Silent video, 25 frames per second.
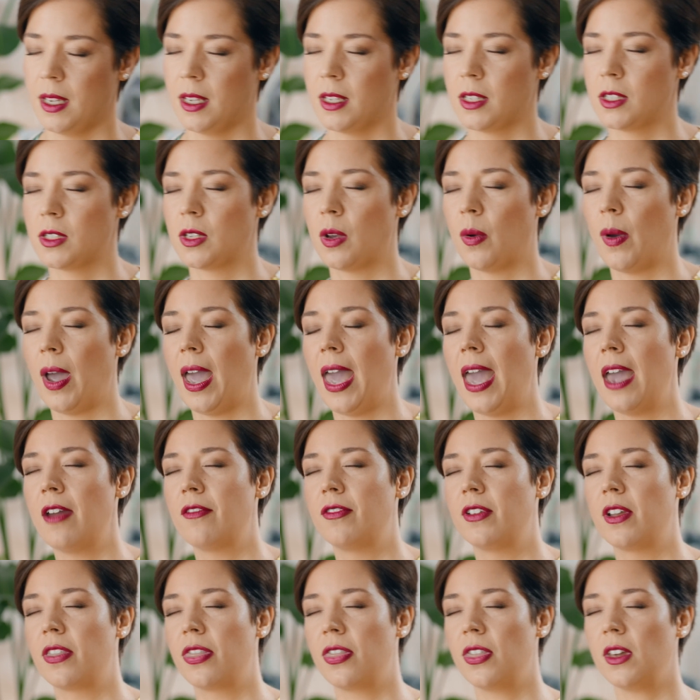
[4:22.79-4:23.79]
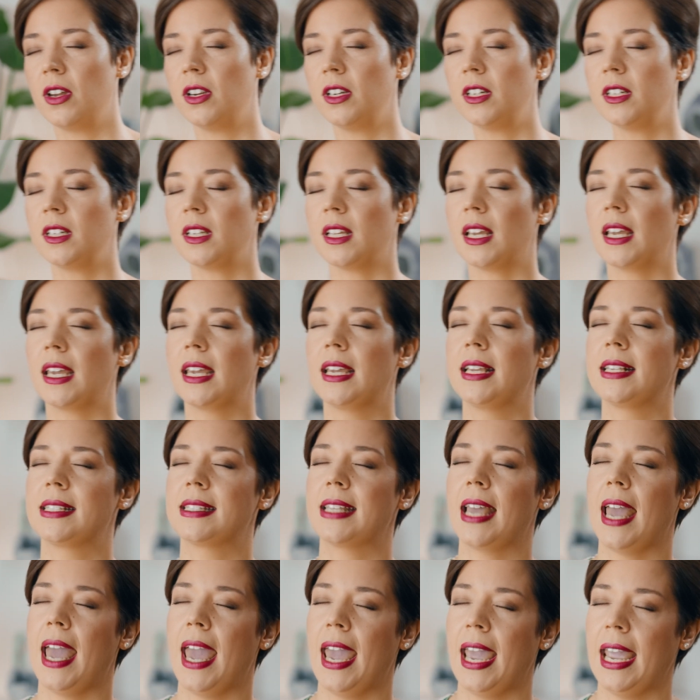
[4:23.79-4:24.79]
So every third
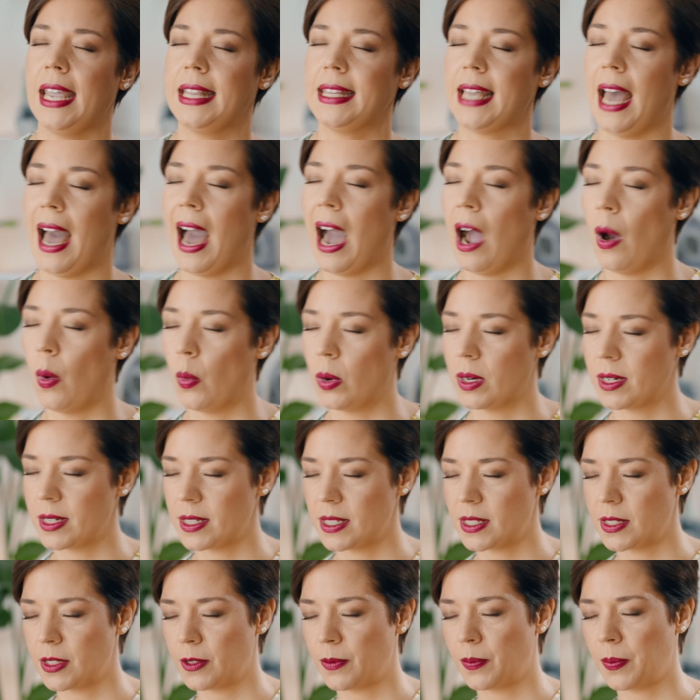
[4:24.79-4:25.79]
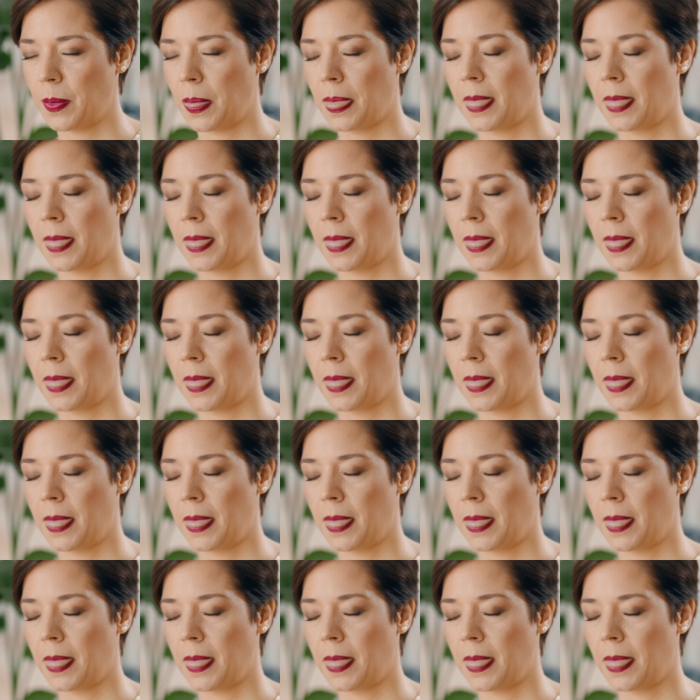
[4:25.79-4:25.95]
is 8 hours.